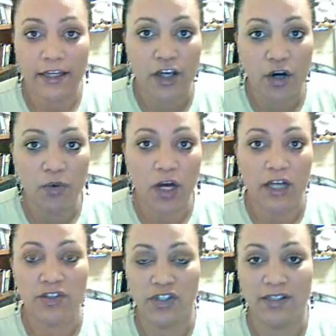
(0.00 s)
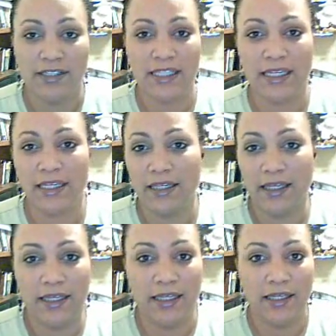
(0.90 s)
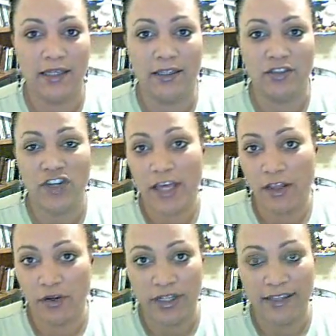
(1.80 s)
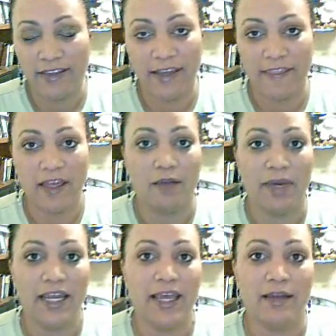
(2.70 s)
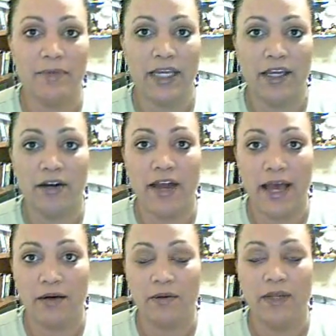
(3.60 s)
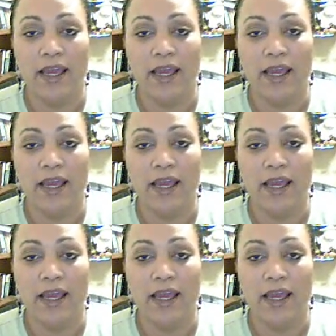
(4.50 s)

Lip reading: I co-washed just to get any gel or anything like that I might have had in my hair out.